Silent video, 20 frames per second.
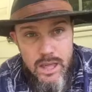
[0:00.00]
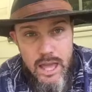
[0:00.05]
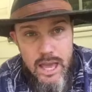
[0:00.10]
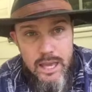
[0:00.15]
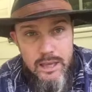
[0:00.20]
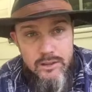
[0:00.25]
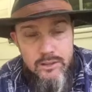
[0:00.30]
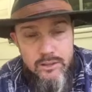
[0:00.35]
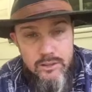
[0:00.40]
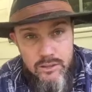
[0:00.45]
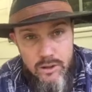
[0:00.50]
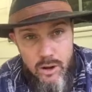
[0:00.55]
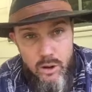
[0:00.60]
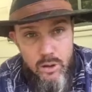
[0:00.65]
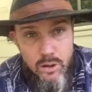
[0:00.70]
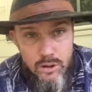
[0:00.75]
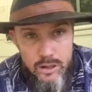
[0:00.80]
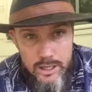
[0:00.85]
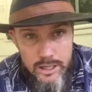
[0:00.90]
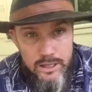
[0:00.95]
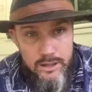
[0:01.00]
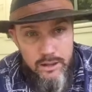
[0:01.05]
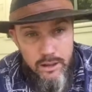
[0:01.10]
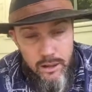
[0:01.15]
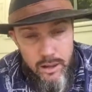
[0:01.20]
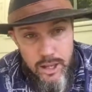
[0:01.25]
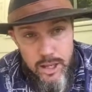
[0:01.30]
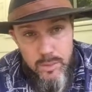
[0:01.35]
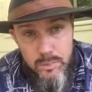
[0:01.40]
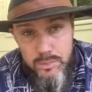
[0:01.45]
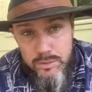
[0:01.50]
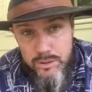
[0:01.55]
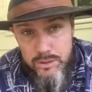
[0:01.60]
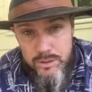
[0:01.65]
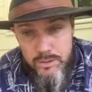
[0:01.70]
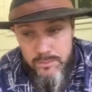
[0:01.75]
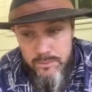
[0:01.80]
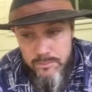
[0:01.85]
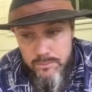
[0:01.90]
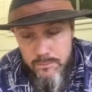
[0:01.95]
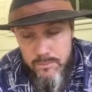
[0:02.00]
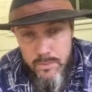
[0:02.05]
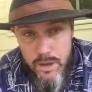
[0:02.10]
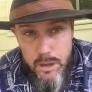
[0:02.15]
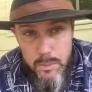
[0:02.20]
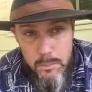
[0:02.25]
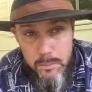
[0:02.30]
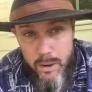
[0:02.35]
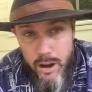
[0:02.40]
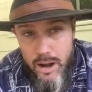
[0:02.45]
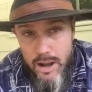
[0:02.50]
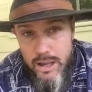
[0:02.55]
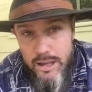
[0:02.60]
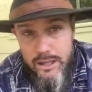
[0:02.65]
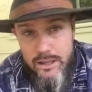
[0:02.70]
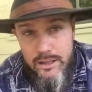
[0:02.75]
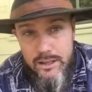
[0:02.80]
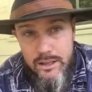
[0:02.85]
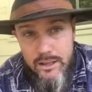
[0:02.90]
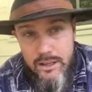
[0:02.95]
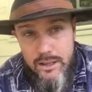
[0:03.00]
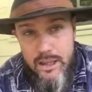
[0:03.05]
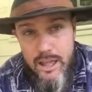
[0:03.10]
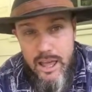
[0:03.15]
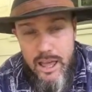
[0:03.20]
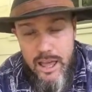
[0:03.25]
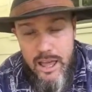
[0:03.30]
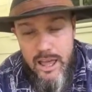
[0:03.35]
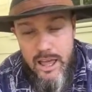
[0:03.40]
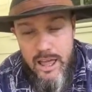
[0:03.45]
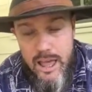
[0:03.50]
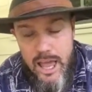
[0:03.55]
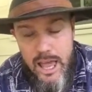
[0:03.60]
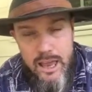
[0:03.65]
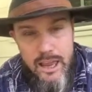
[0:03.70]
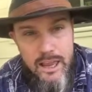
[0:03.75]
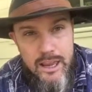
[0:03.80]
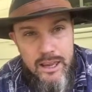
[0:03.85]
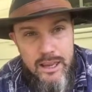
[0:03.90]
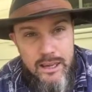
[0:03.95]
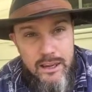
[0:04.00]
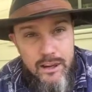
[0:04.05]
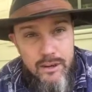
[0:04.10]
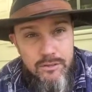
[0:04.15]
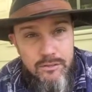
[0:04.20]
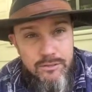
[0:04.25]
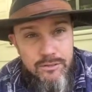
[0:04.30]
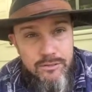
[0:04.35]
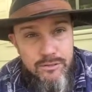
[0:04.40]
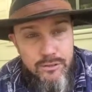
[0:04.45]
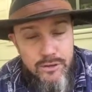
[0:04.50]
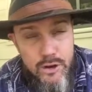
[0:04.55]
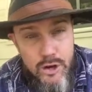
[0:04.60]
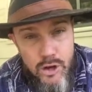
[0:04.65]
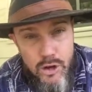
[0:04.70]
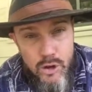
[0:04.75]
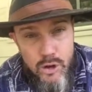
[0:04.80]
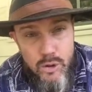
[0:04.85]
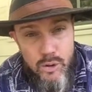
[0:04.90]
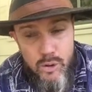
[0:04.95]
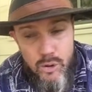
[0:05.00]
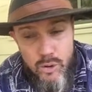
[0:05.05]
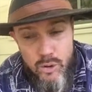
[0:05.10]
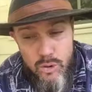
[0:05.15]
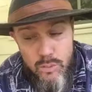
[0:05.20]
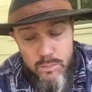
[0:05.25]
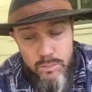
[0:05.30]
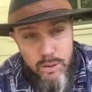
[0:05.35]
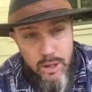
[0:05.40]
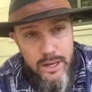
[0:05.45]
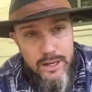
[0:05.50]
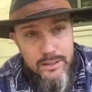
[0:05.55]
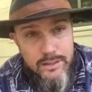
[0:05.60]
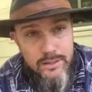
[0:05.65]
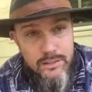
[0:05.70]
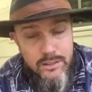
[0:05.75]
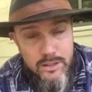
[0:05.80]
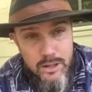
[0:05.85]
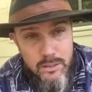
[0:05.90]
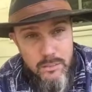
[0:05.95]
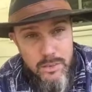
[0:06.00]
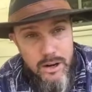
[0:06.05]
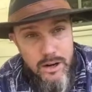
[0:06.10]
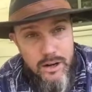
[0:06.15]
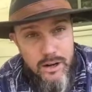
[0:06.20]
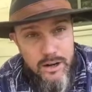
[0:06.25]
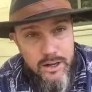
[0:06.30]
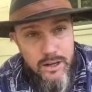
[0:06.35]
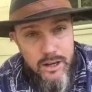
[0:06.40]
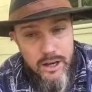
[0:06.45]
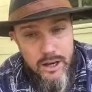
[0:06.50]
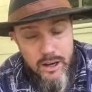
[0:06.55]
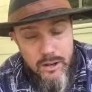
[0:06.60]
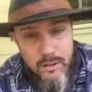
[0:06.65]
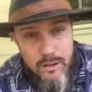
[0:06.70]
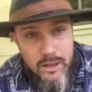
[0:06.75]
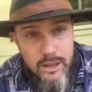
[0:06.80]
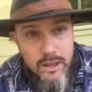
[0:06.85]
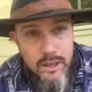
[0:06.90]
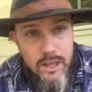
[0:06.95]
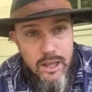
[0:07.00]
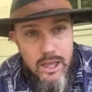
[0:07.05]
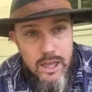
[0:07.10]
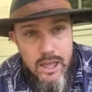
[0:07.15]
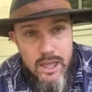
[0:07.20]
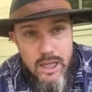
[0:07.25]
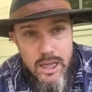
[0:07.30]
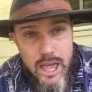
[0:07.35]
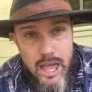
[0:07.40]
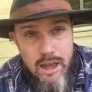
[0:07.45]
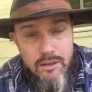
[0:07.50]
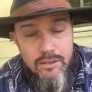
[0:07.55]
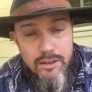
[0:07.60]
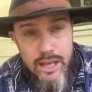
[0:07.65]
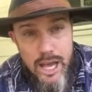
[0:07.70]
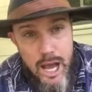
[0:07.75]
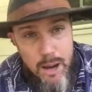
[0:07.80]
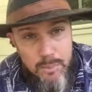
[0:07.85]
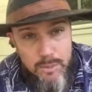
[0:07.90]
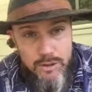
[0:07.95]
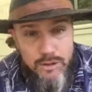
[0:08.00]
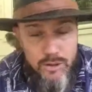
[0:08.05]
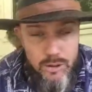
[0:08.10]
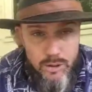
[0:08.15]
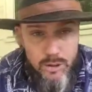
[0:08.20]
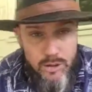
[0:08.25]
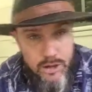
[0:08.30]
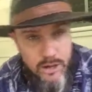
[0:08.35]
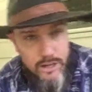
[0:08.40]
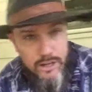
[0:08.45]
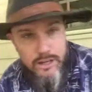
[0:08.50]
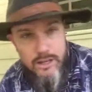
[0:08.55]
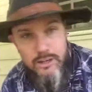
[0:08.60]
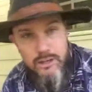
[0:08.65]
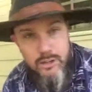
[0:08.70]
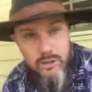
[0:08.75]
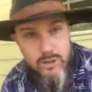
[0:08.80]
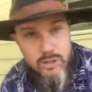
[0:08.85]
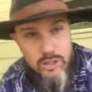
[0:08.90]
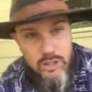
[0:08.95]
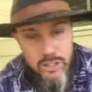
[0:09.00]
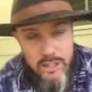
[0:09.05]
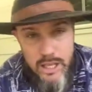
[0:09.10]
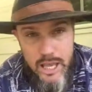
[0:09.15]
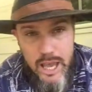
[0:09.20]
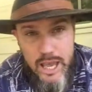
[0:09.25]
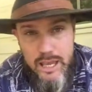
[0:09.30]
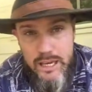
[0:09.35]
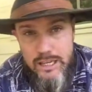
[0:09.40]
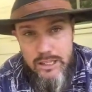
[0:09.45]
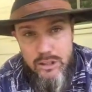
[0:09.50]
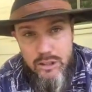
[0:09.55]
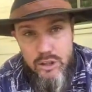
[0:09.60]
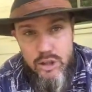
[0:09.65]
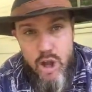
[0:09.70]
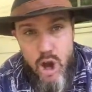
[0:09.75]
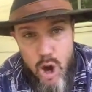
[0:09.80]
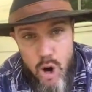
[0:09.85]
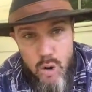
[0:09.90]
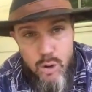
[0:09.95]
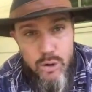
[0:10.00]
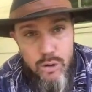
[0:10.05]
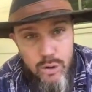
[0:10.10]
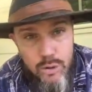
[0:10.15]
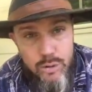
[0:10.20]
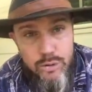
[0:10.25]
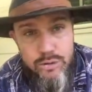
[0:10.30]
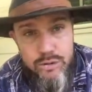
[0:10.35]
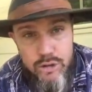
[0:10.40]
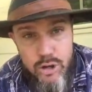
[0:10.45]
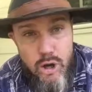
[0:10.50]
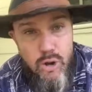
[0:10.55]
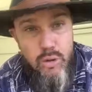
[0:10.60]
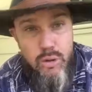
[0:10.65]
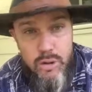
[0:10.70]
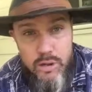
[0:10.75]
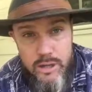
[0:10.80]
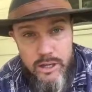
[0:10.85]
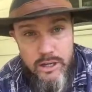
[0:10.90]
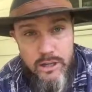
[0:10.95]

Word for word: a solar eclipse. But a few places in America have the opportunity to see a total solar